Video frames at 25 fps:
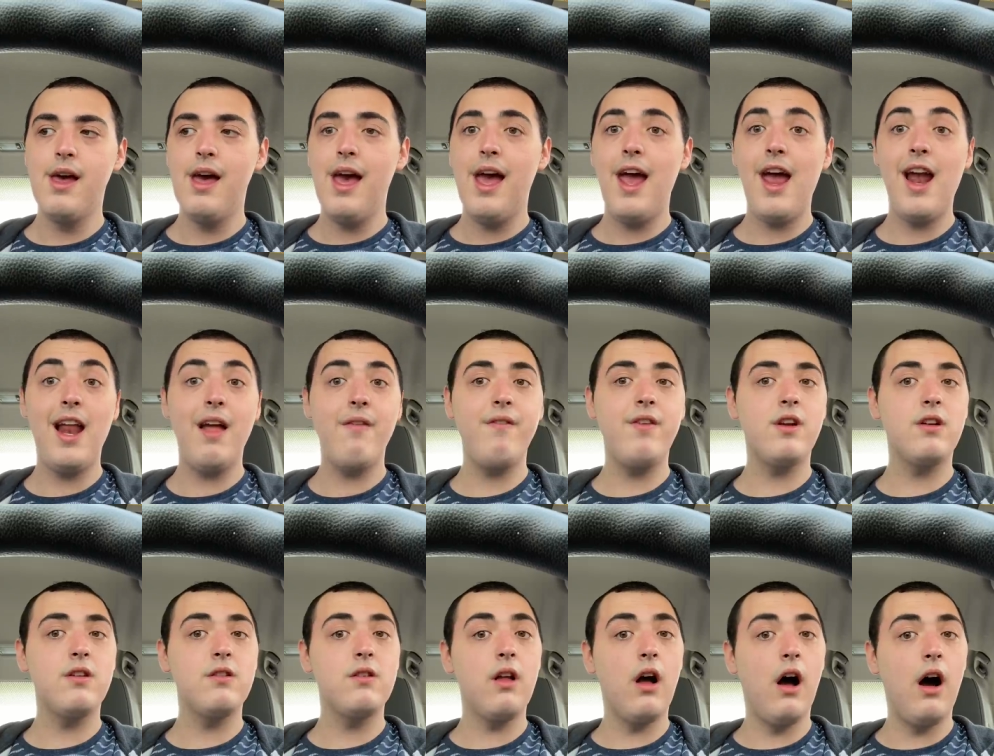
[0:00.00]
And if
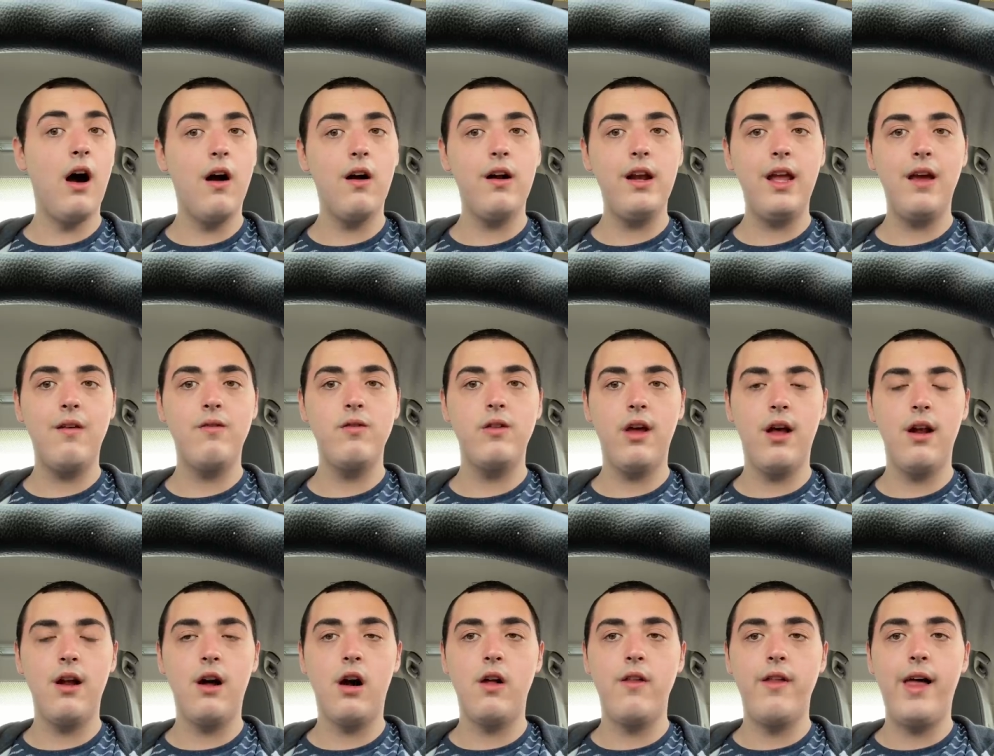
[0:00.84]
you already have
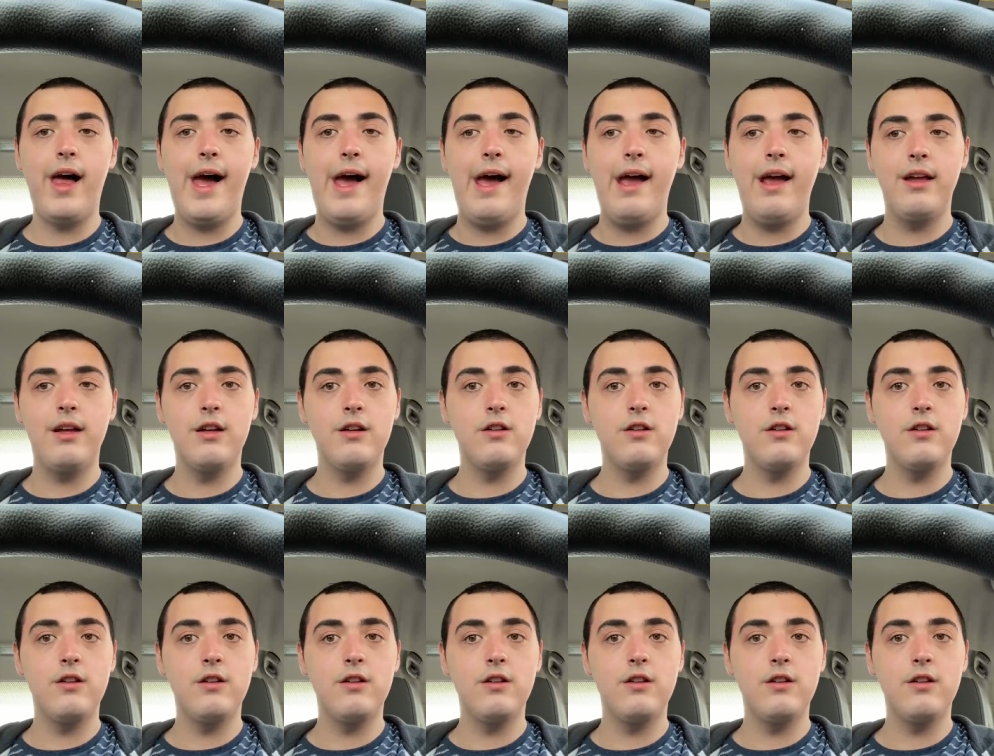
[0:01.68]
done all that and